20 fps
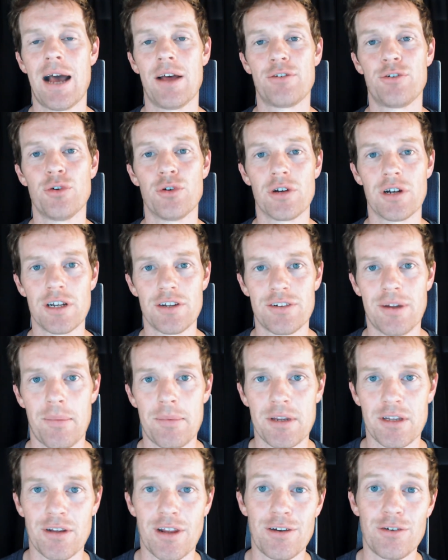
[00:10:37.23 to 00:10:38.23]
Certainly
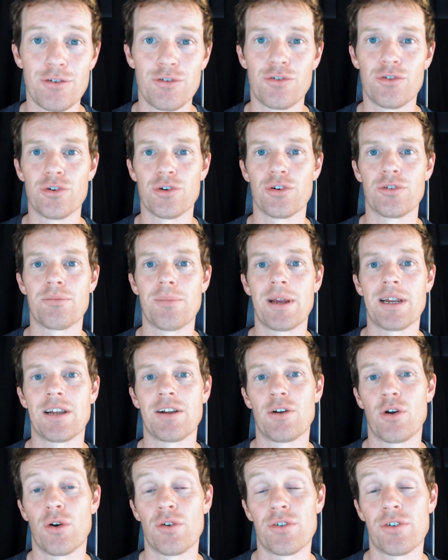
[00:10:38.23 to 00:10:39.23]
something that you should make
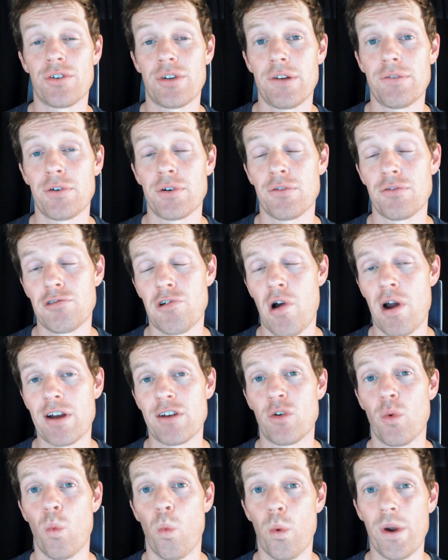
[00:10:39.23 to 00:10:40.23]
a conscious effort of
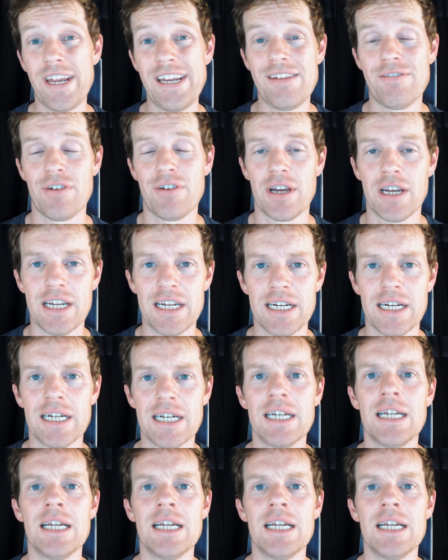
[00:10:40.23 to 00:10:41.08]
trying to weave in